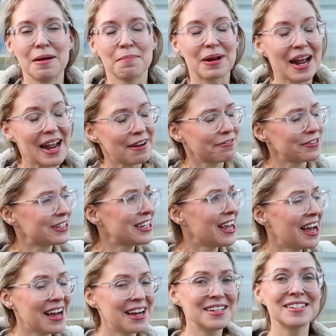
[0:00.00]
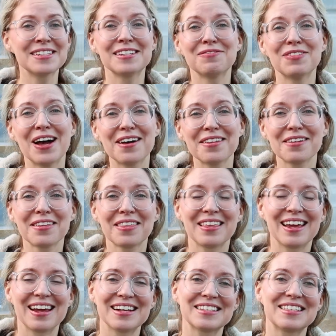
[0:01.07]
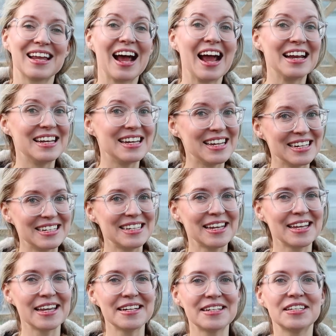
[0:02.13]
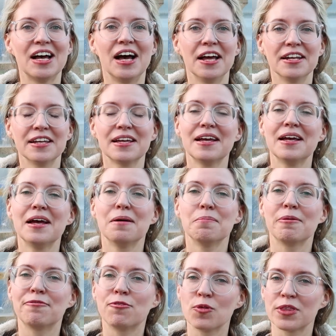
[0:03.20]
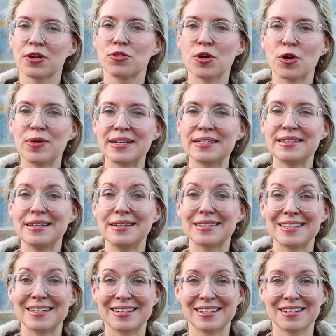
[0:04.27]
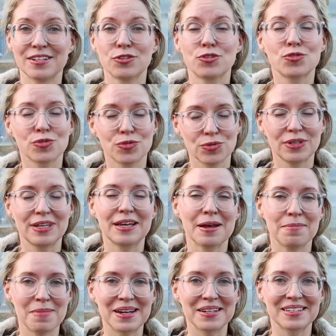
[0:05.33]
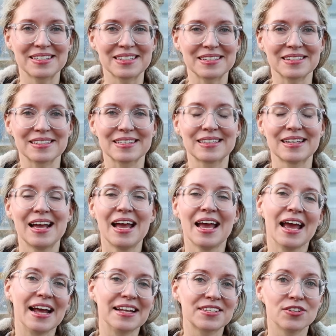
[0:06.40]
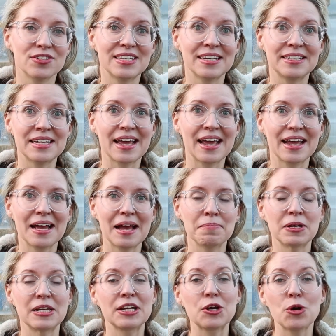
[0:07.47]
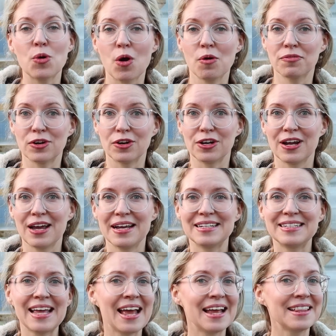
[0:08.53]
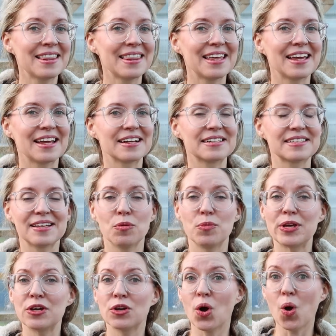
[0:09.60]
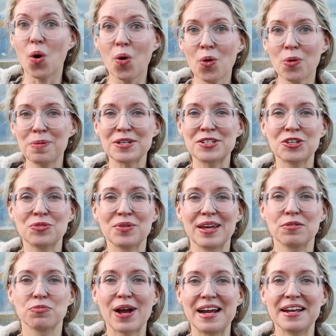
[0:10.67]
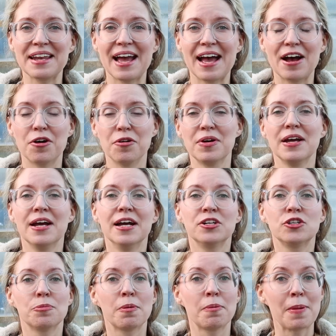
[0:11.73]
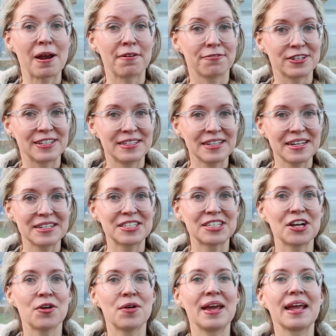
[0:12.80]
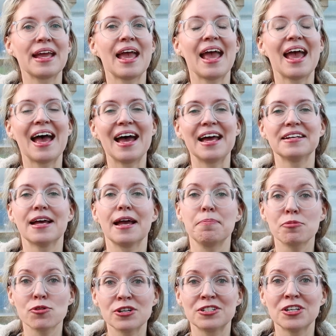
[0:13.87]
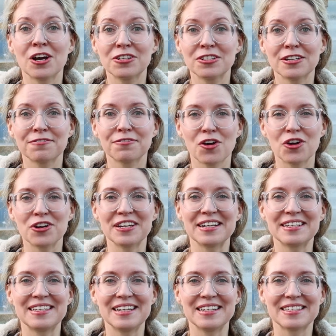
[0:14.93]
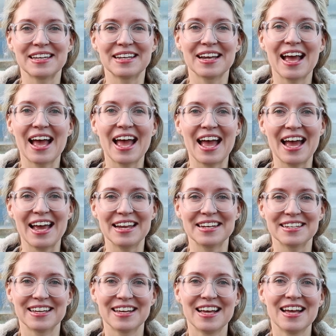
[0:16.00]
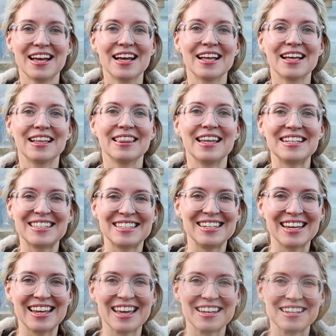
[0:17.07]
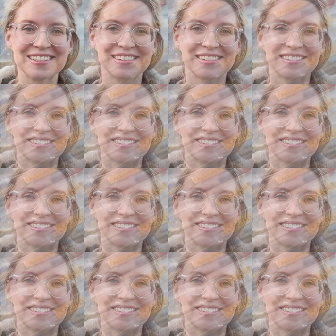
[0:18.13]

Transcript: But I have tons of other things that I need to get done before the growing season truly commences. And so today I'm going to go over 10 things that we could all be doing right now to prepare for seed sowing and a productive gardening season ahead. Let's dig in.